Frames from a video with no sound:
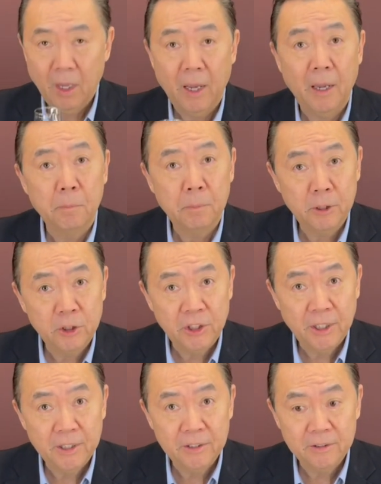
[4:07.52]
I
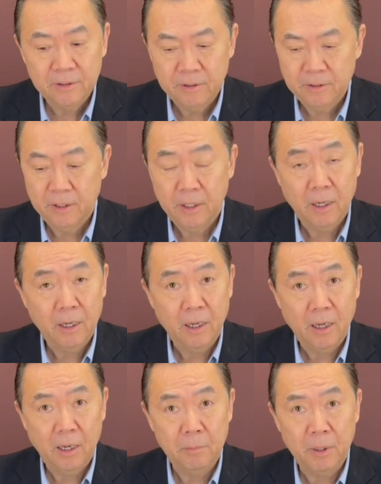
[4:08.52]
appreciate it.
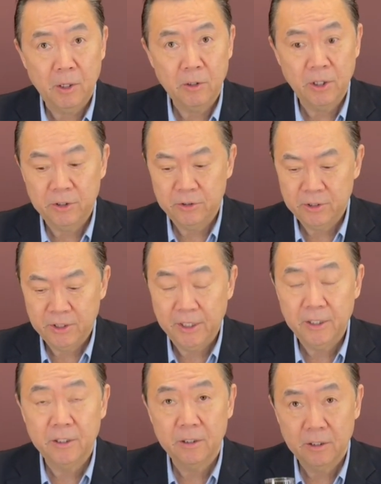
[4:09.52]
I'm now going to
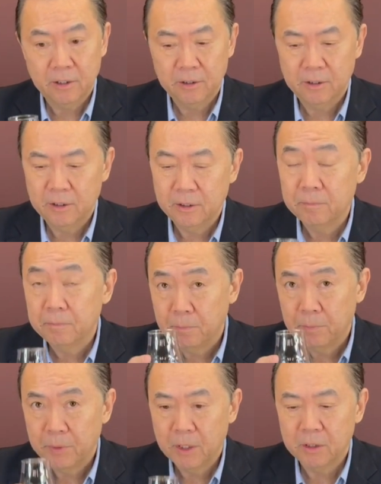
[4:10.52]
take
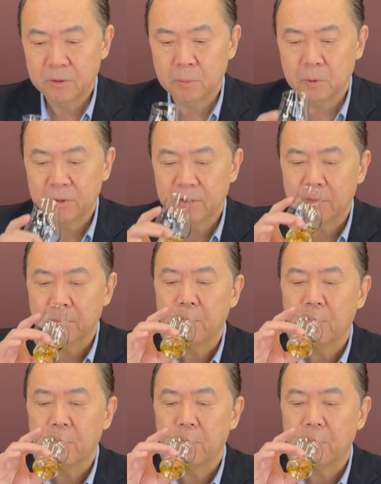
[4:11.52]
a small sip.